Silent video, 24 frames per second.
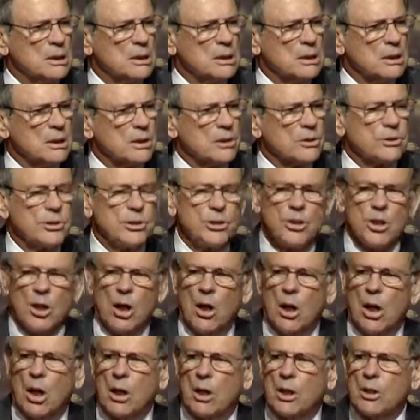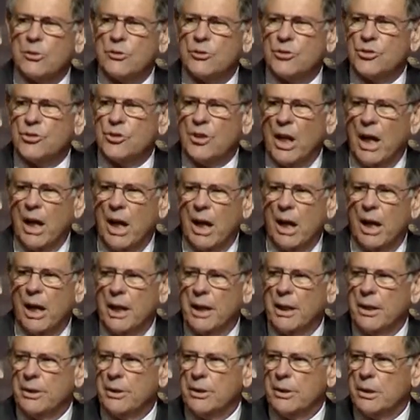the charter
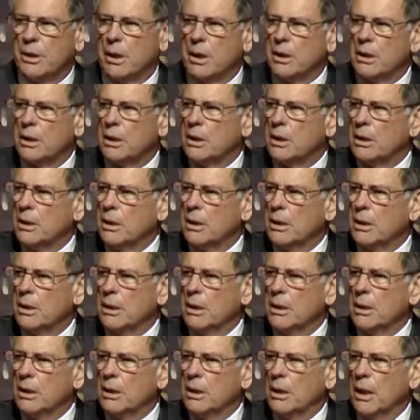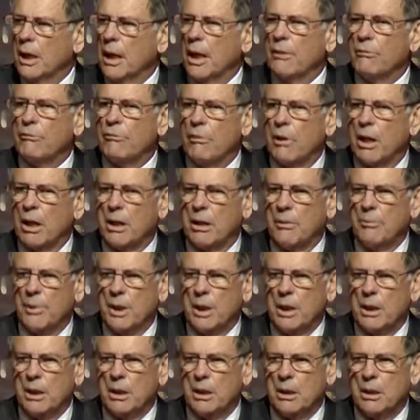signed at
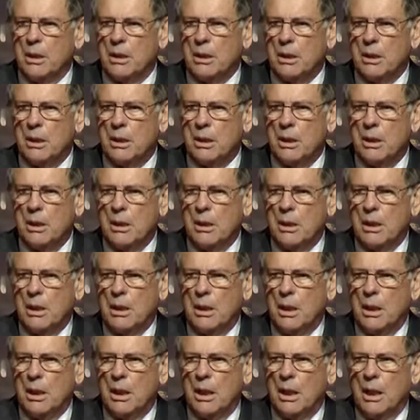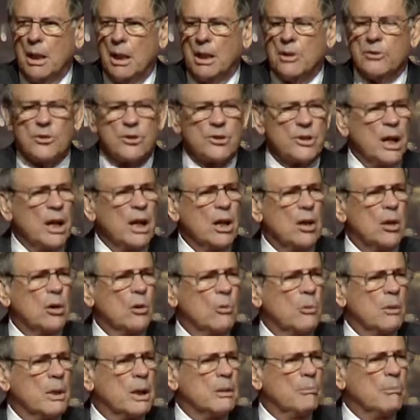Runnymede. And
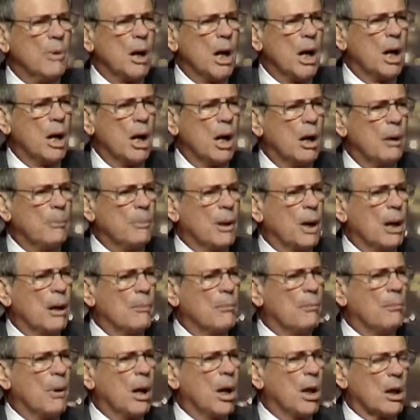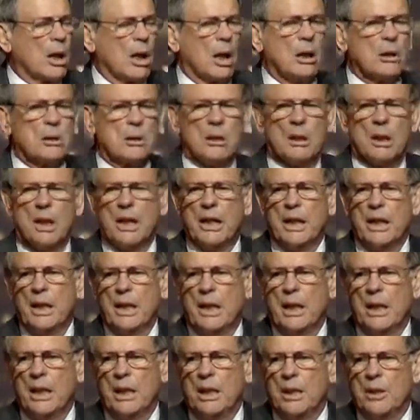still, when mob or monarch
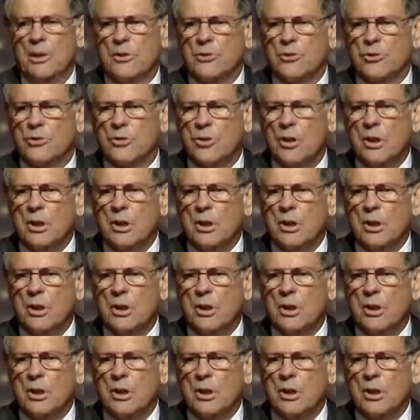lays